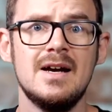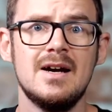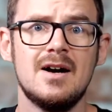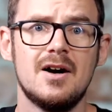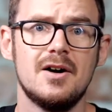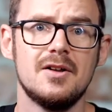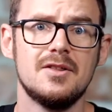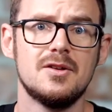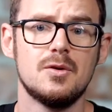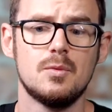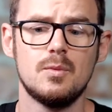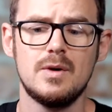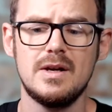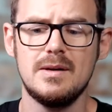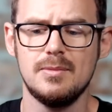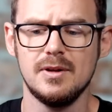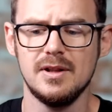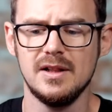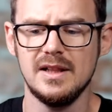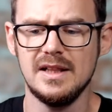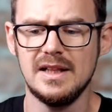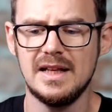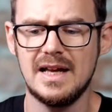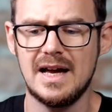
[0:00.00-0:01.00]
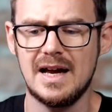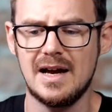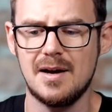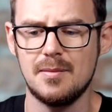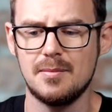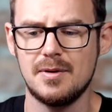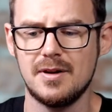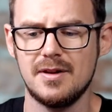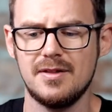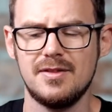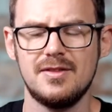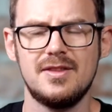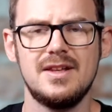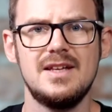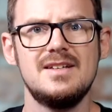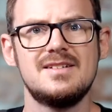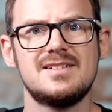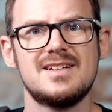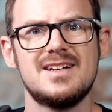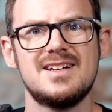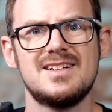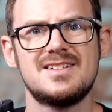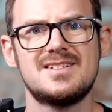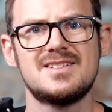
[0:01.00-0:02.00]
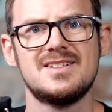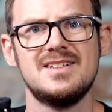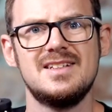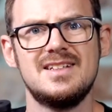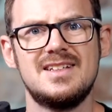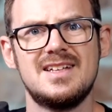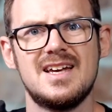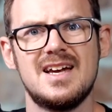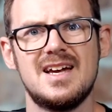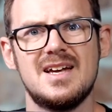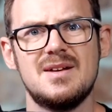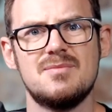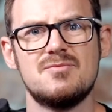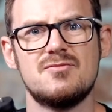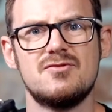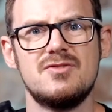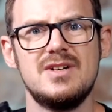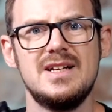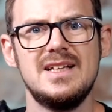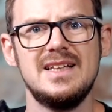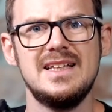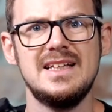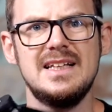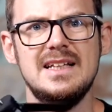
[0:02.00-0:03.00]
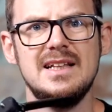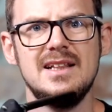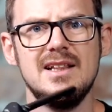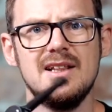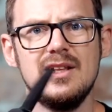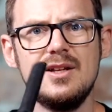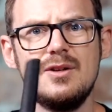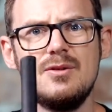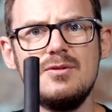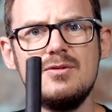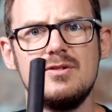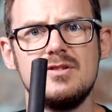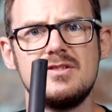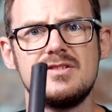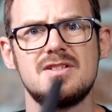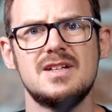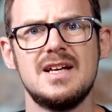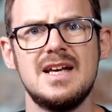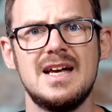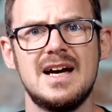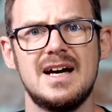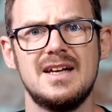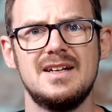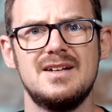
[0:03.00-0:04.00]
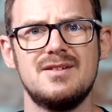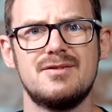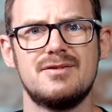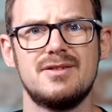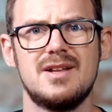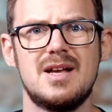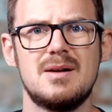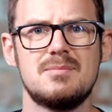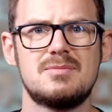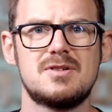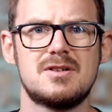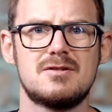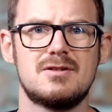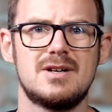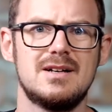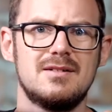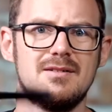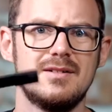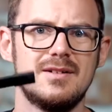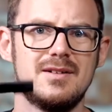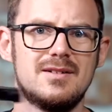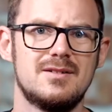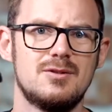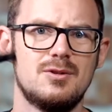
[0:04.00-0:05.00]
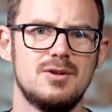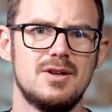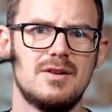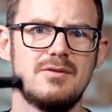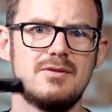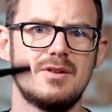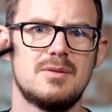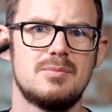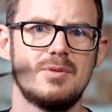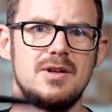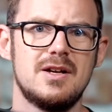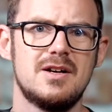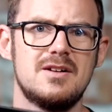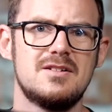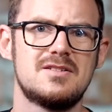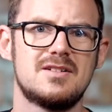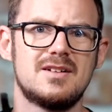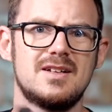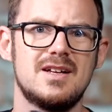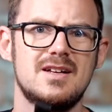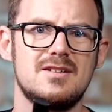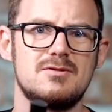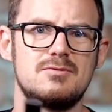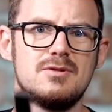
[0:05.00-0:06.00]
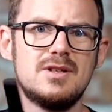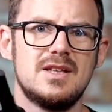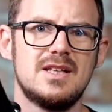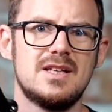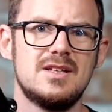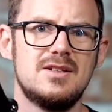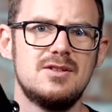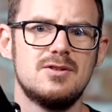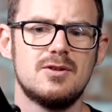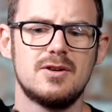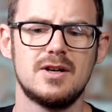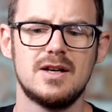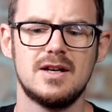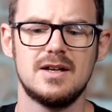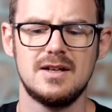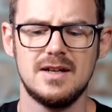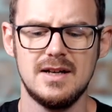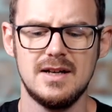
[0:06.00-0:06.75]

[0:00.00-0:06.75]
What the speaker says: On the Weebill Lab, these actually came really loose, and it flaps around all over the place and gets really annoying,